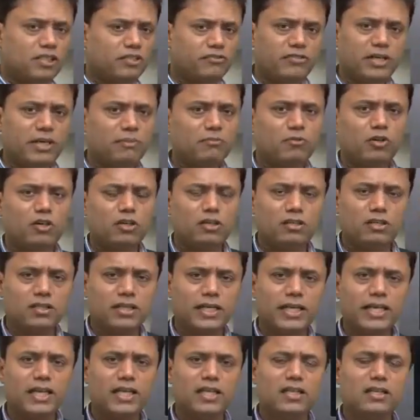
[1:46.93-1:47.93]
If I'm not
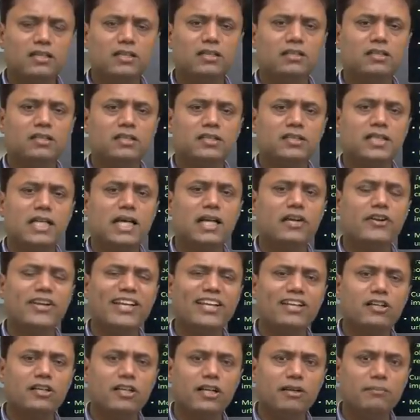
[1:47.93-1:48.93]
getting
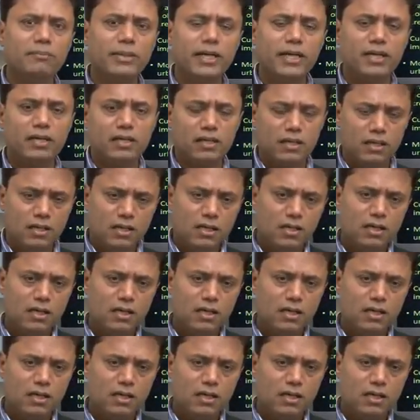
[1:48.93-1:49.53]
salary increment